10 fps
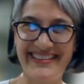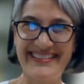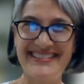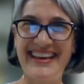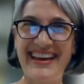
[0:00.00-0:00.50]

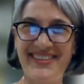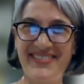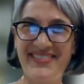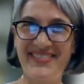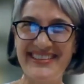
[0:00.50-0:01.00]
to
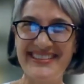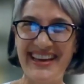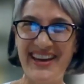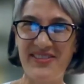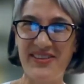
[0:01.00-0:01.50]

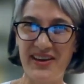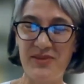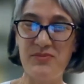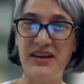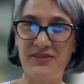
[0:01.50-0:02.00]
have a
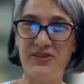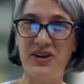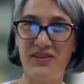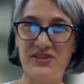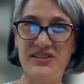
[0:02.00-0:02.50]
meaningful
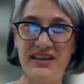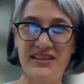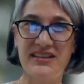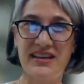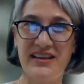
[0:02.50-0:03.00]

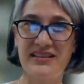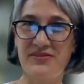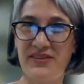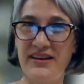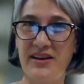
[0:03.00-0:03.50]
conversation and to
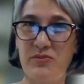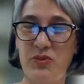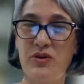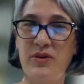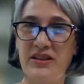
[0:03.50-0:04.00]
find out
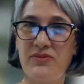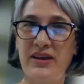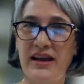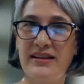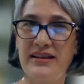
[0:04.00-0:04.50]
more about the
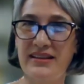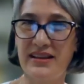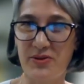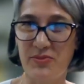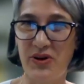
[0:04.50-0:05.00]
reality
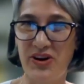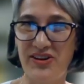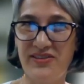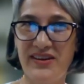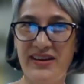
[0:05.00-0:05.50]
that they're part
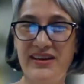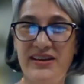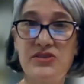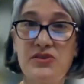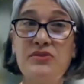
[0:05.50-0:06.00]
of.
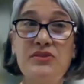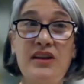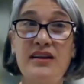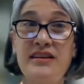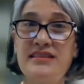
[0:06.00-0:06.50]
So
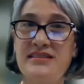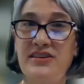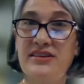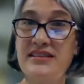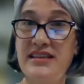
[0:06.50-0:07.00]
not
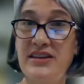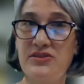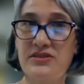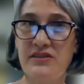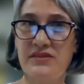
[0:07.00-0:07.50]
necessarily seeing
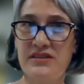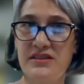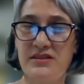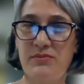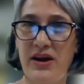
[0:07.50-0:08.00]
yourself as
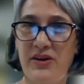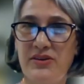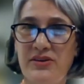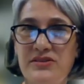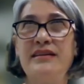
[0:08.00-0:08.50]

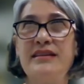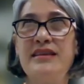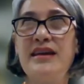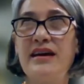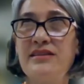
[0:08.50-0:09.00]
disempowered. The
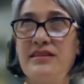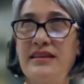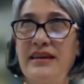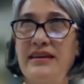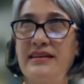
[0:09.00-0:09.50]
other
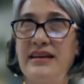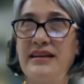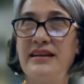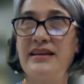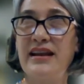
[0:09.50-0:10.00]
thing
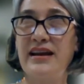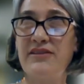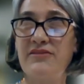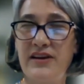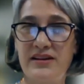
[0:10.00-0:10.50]
that I have
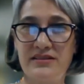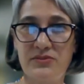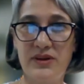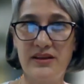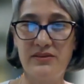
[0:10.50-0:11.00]
found
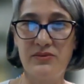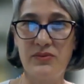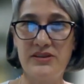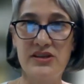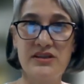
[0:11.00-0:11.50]
when
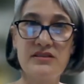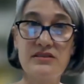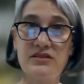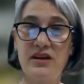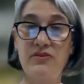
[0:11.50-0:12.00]

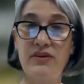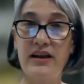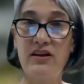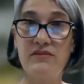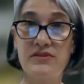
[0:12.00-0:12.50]
just direct
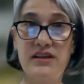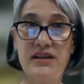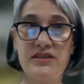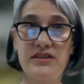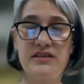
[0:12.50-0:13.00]

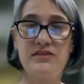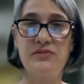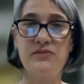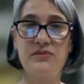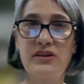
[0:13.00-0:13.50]
conversation doesn't
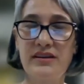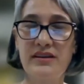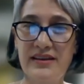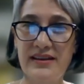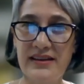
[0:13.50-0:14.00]
work
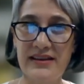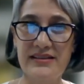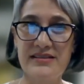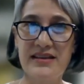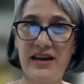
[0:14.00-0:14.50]

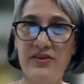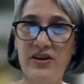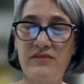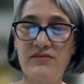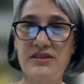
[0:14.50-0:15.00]
is to have a
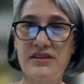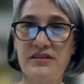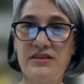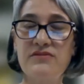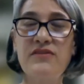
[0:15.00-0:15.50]
conversation,
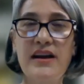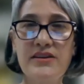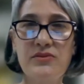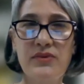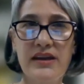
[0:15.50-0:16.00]
to
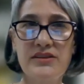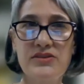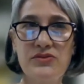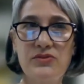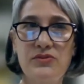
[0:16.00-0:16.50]
find a way
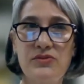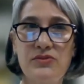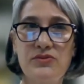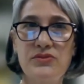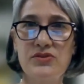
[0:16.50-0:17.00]
to
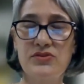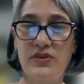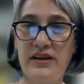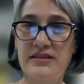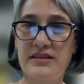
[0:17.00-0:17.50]

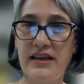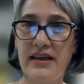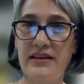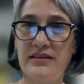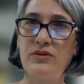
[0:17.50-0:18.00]

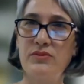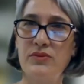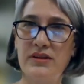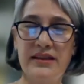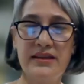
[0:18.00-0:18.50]
translate,
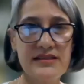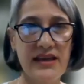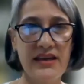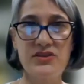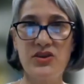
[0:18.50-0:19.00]
well, in this
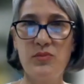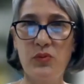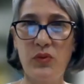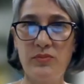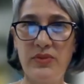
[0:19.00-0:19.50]
case, human
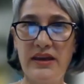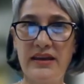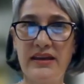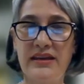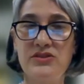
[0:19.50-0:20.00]

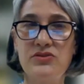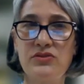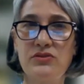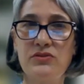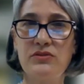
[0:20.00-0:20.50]
well-being
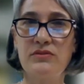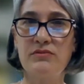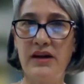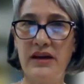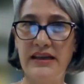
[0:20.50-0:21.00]
into
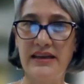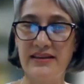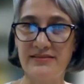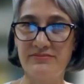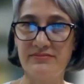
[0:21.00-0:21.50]
money
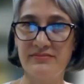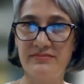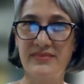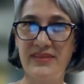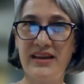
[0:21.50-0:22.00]

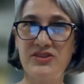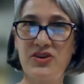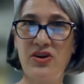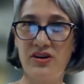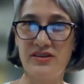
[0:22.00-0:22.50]
and
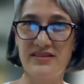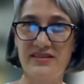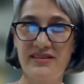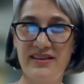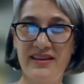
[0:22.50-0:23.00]

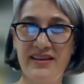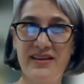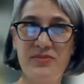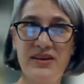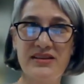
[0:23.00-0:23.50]
cost.
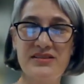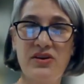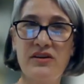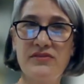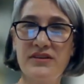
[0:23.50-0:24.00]
Because
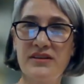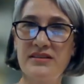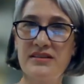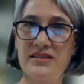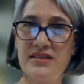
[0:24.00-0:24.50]
often
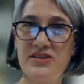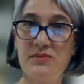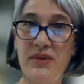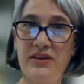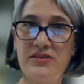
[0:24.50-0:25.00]
decision
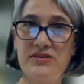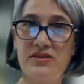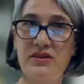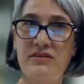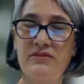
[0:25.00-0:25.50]
makers
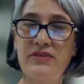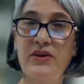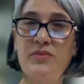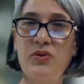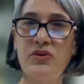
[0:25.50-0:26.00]
are
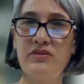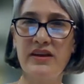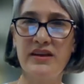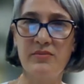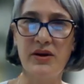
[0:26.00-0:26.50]
very
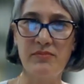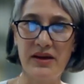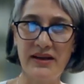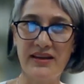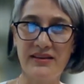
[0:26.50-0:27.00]
motivated by
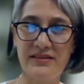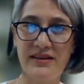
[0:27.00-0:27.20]
money